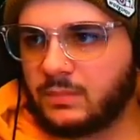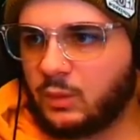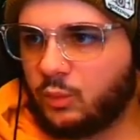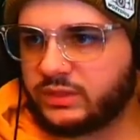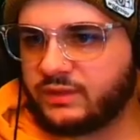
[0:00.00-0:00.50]

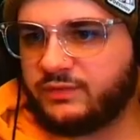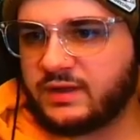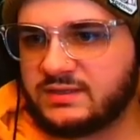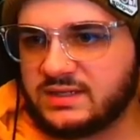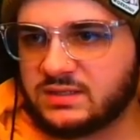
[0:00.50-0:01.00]
What the fuck
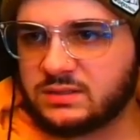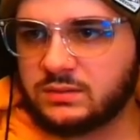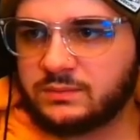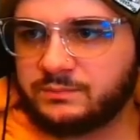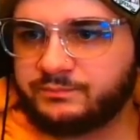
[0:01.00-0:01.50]
is this?
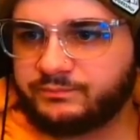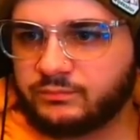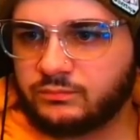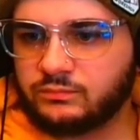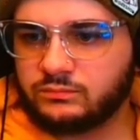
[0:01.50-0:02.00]

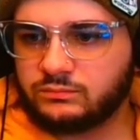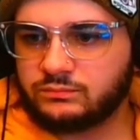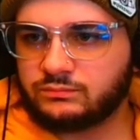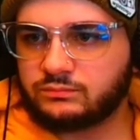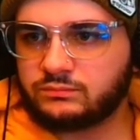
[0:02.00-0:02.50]
Oh, merry
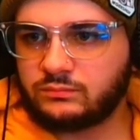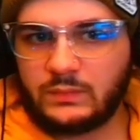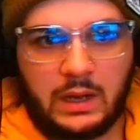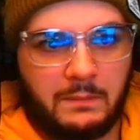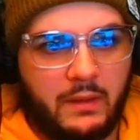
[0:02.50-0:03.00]

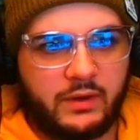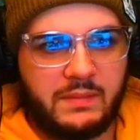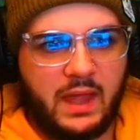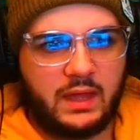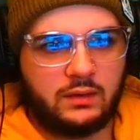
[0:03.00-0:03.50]
man! Merry
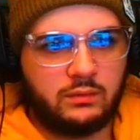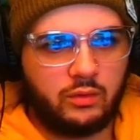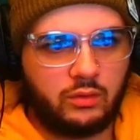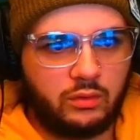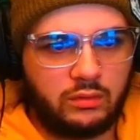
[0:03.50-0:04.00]
man?
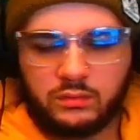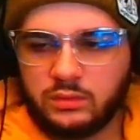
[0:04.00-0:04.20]
Oh,